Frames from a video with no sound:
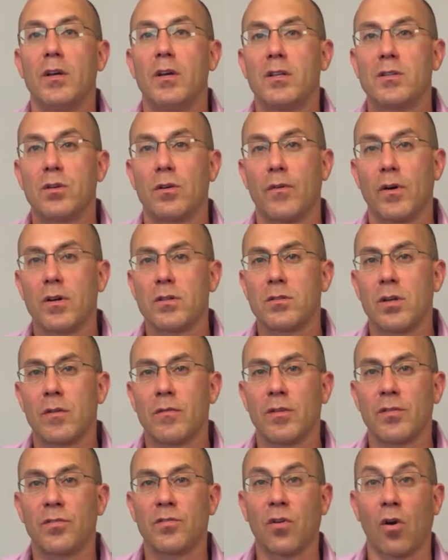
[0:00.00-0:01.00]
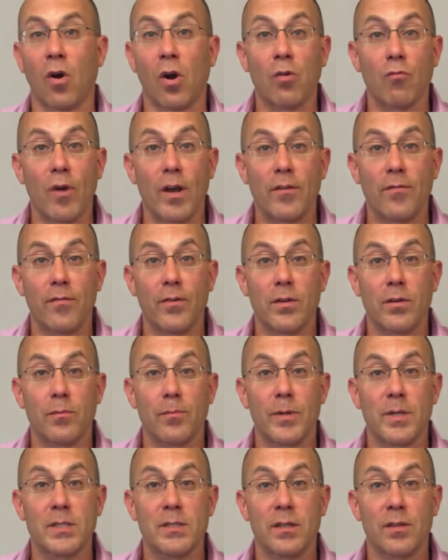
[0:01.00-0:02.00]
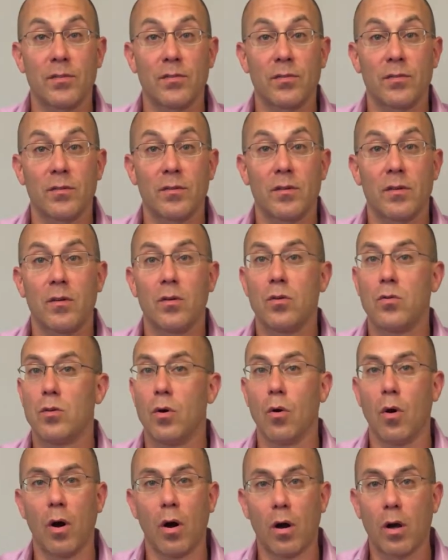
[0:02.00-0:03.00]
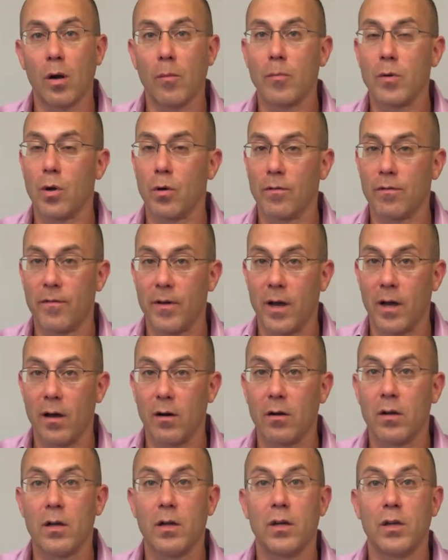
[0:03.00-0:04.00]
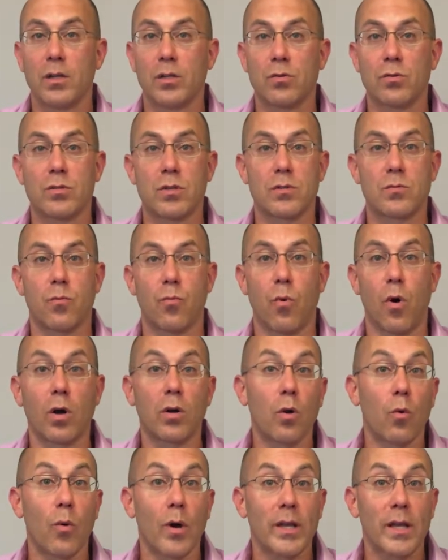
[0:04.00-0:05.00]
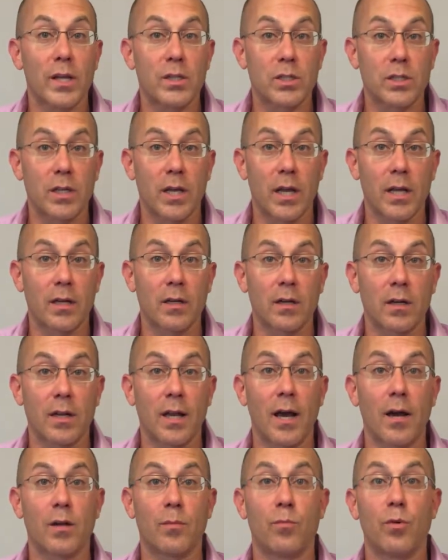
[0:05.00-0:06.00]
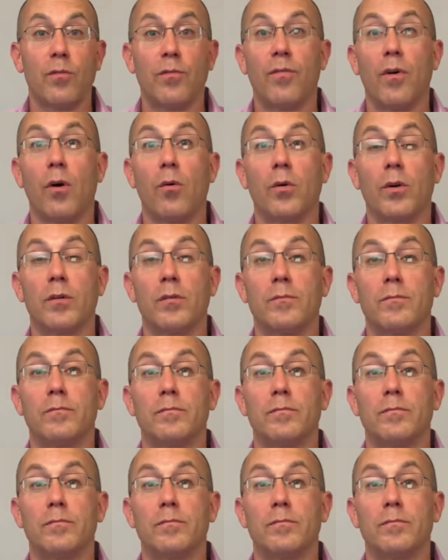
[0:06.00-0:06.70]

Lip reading: So if our services aren't right for your business, no harm, no foul. You'll just walk away educated on how to move forward.